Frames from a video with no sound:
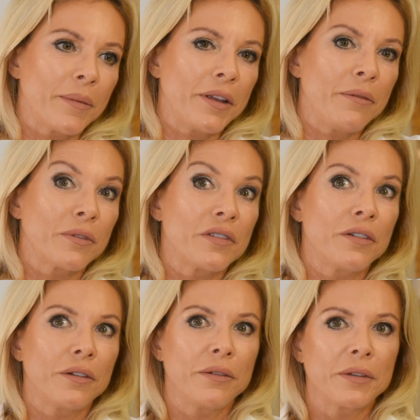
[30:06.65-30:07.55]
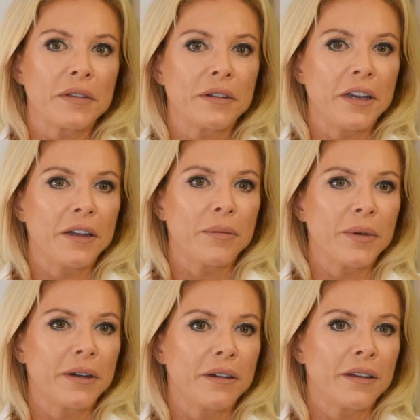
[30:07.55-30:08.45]
I mean, he was not here,
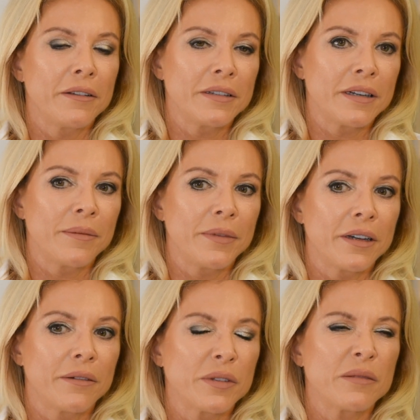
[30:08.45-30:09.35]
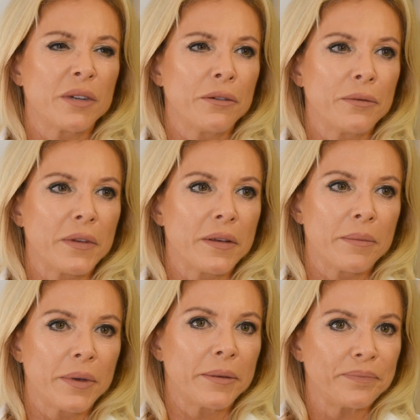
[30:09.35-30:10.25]
but at the time, yeah, I was on my own with
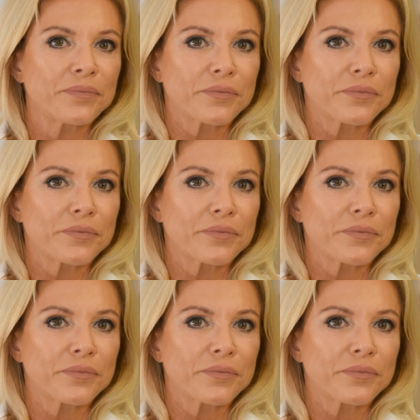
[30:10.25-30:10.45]
them. But